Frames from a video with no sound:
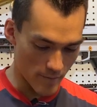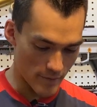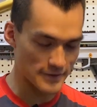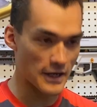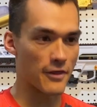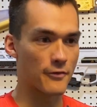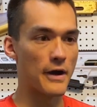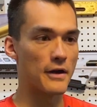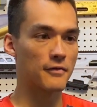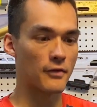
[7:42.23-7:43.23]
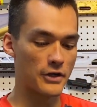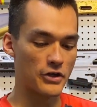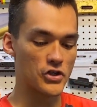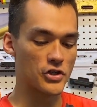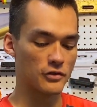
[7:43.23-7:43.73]
It's got threading for
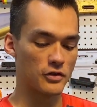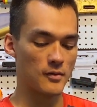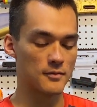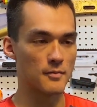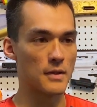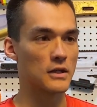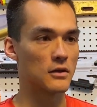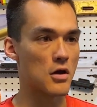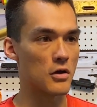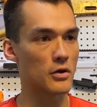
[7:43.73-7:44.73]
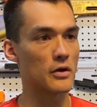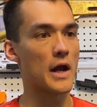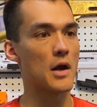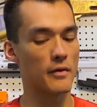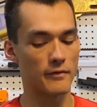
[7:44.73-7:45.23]
additional tubes to make it longer.
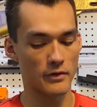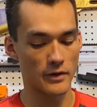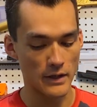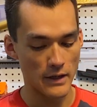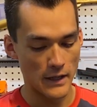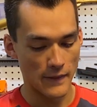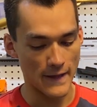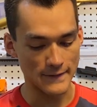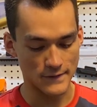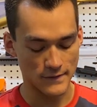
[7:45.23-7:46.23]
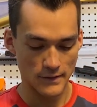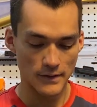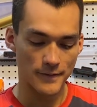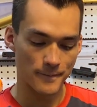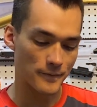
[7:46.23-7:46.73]
However, that's
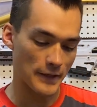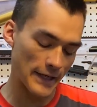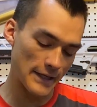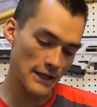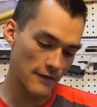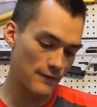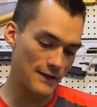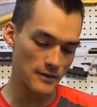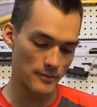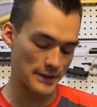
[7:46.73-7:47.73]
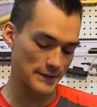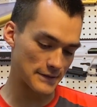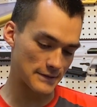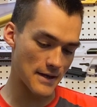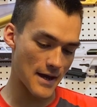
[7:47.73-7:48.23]
kind of inconvenient because
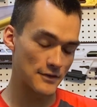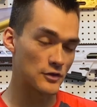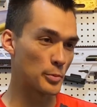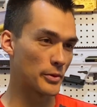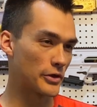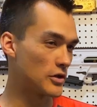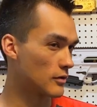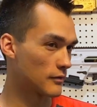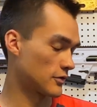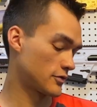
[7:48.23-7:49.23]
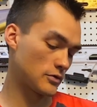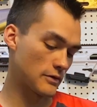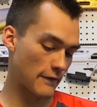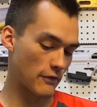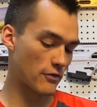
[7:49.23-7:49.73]
it's not super universal,
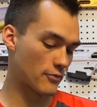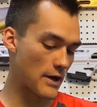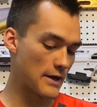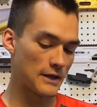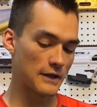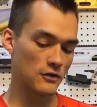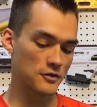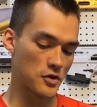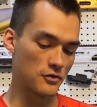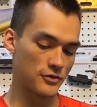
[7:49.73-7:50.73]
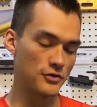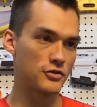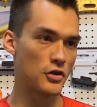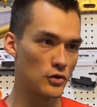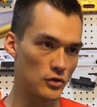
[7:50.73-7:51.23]
like the threading and those
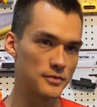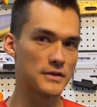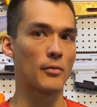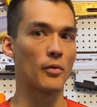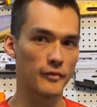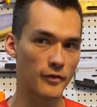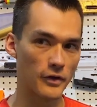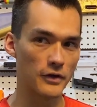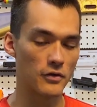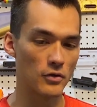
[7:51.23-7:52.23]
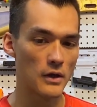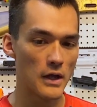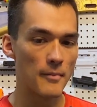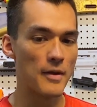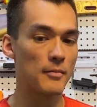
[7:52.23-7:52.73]
tubes that we're referring to.
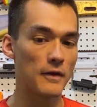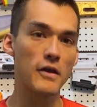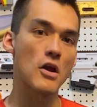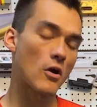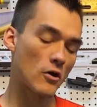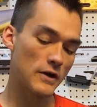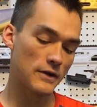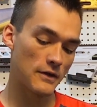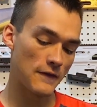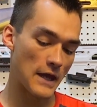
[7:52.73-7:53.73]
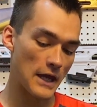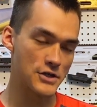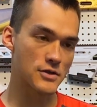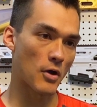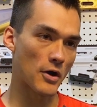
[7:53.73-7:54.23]
Maybe they are in the
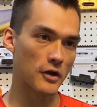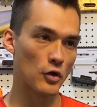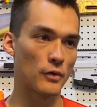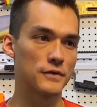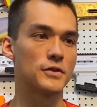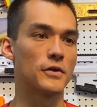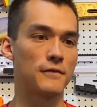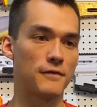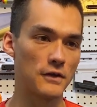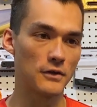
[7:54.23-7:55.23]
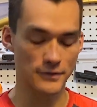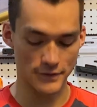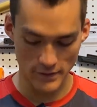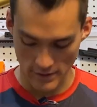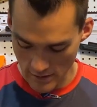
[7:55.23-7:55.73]
Asia market or in certain
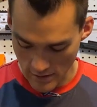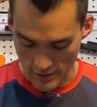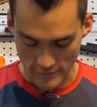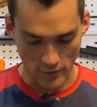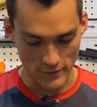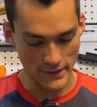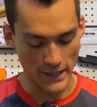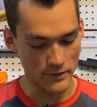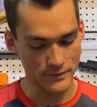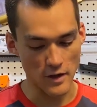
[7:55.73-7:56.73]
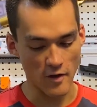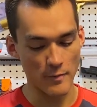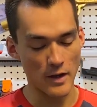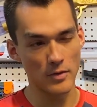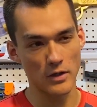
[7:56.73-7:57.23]
fields, as far as like airsoft
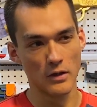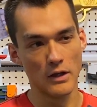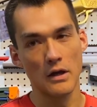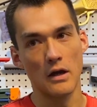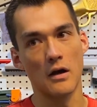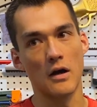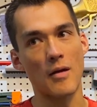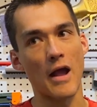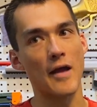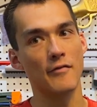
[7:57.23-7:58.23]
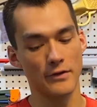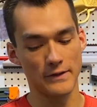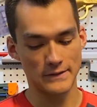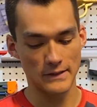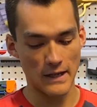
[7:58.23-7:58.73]
maybe. I haven't
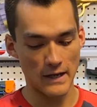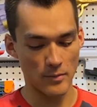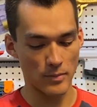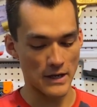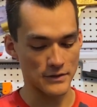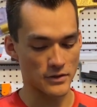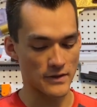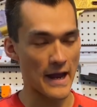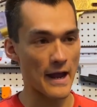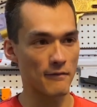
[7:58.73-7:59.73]
really seen any blaster have